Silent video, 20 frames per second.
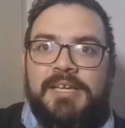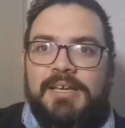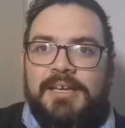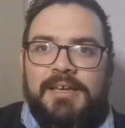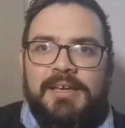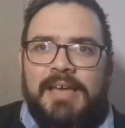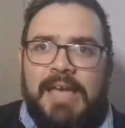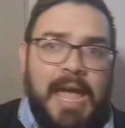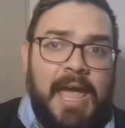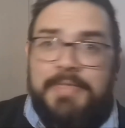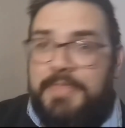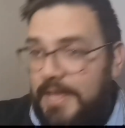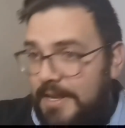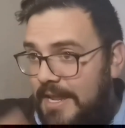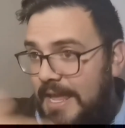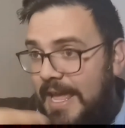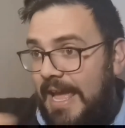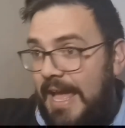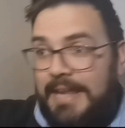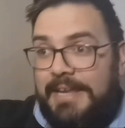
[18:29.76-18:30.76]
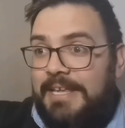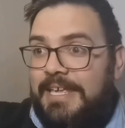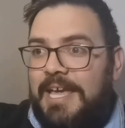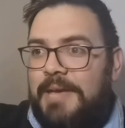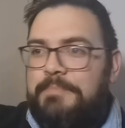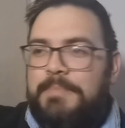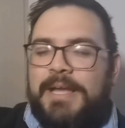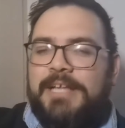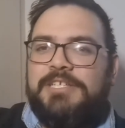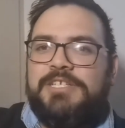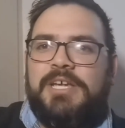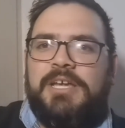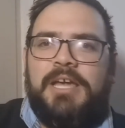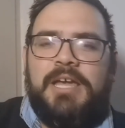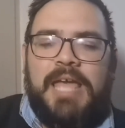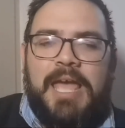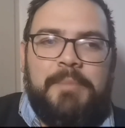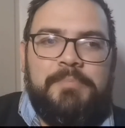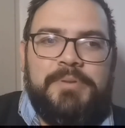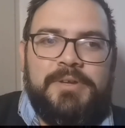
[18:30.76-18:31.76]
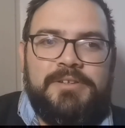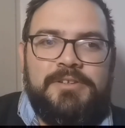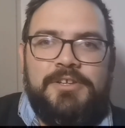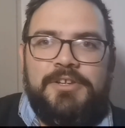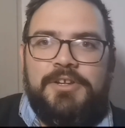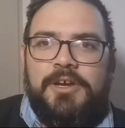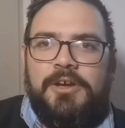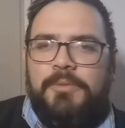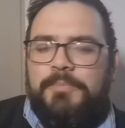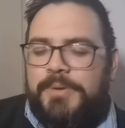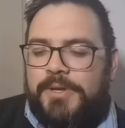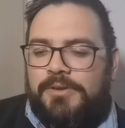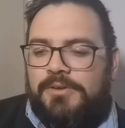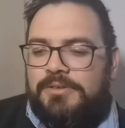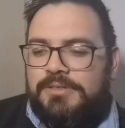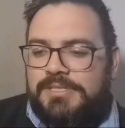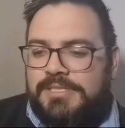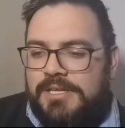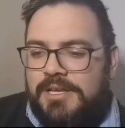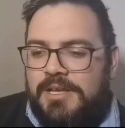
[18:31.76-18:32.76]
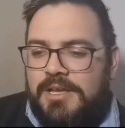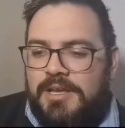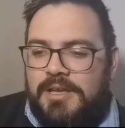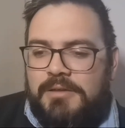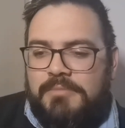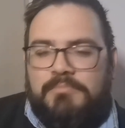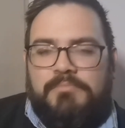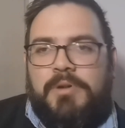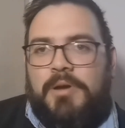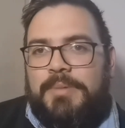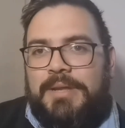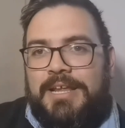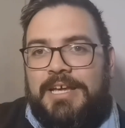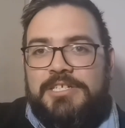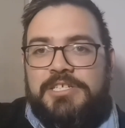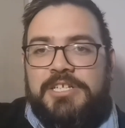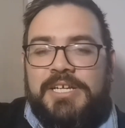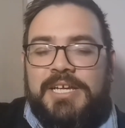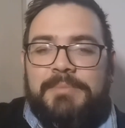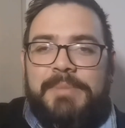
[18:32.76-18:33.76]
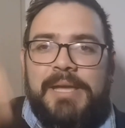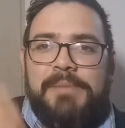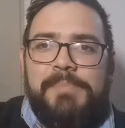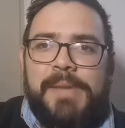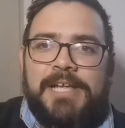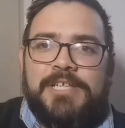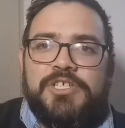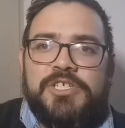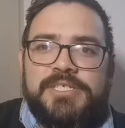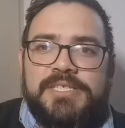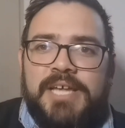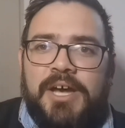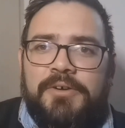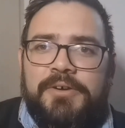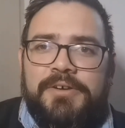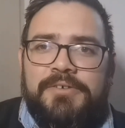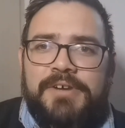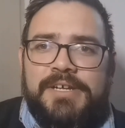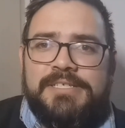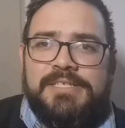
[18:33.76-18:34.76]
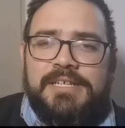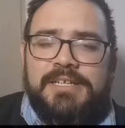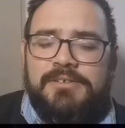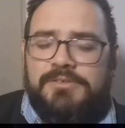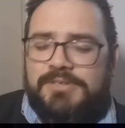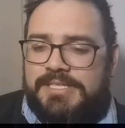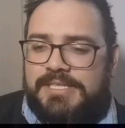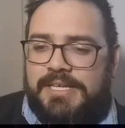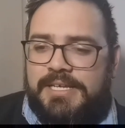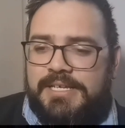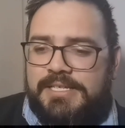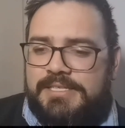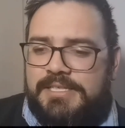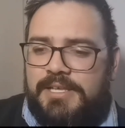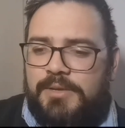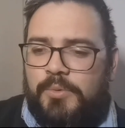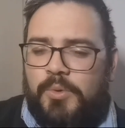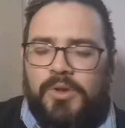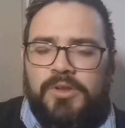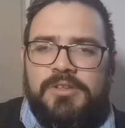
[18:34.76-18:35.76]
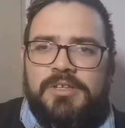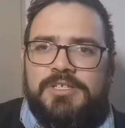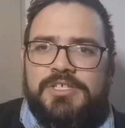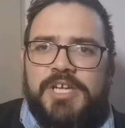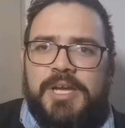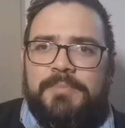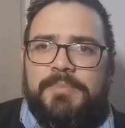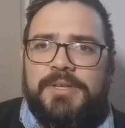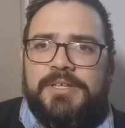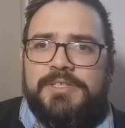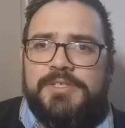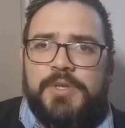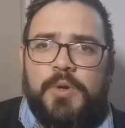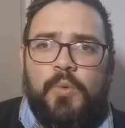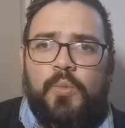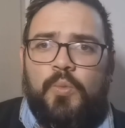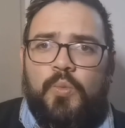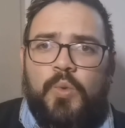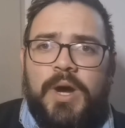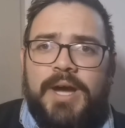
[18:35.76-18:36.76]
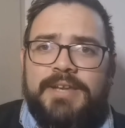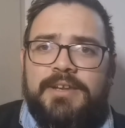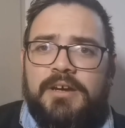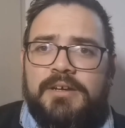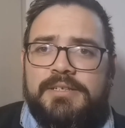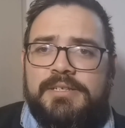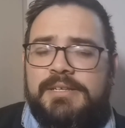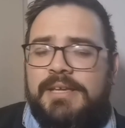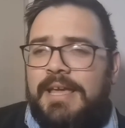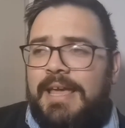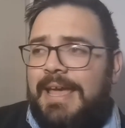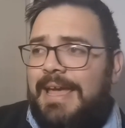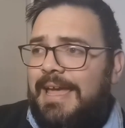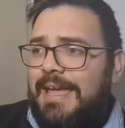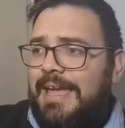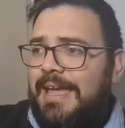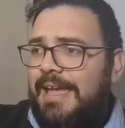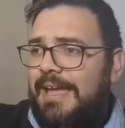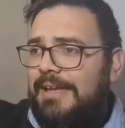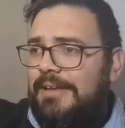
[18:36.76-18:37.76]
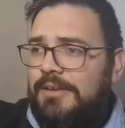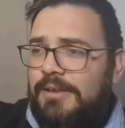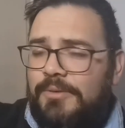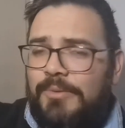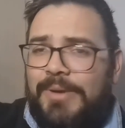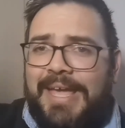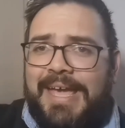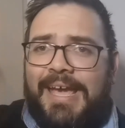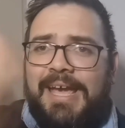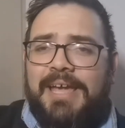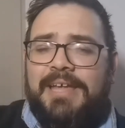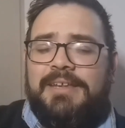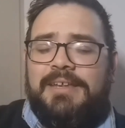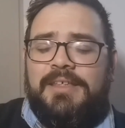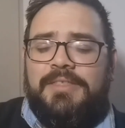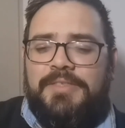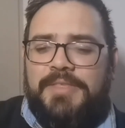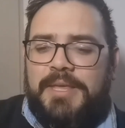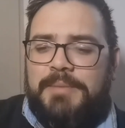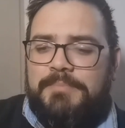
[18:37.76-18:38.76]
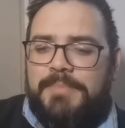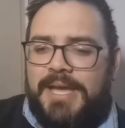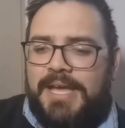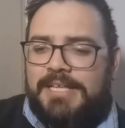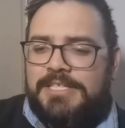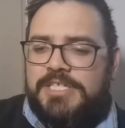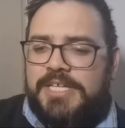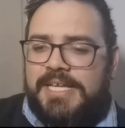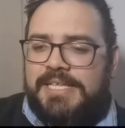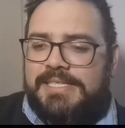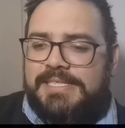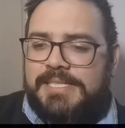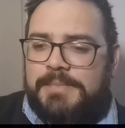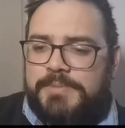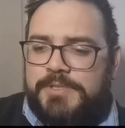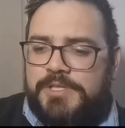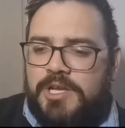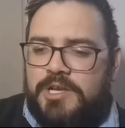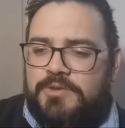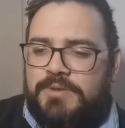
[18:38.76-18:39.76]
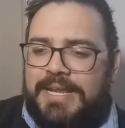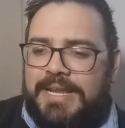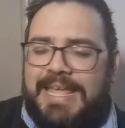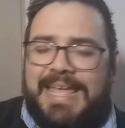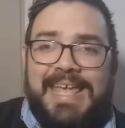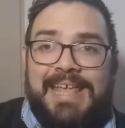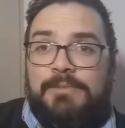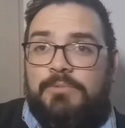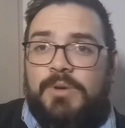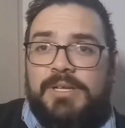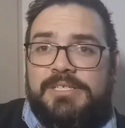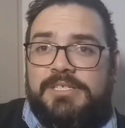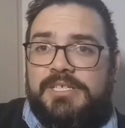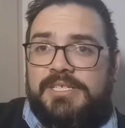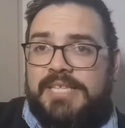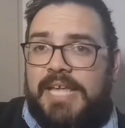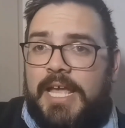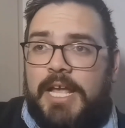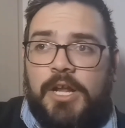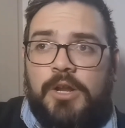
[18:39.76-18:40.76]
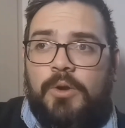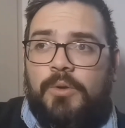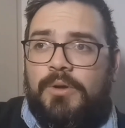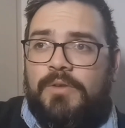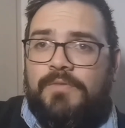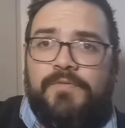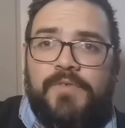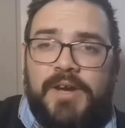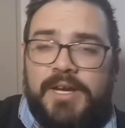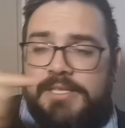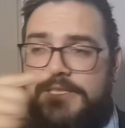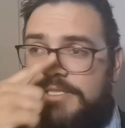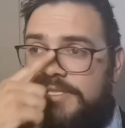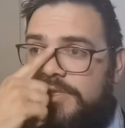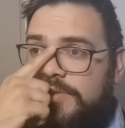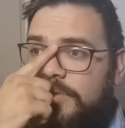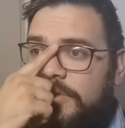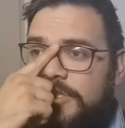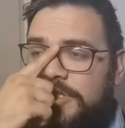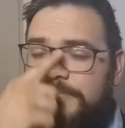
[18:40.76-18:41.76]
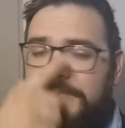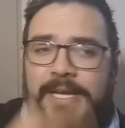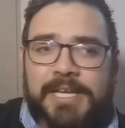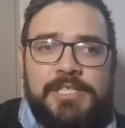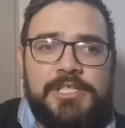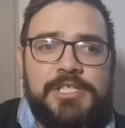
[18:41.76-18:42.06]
And then a handicap match happened, you know, because Bobby Lashley can make matches now in wrestling because he is the world champion. So why not? We had the match, and subsequently it was just a glorified squash match.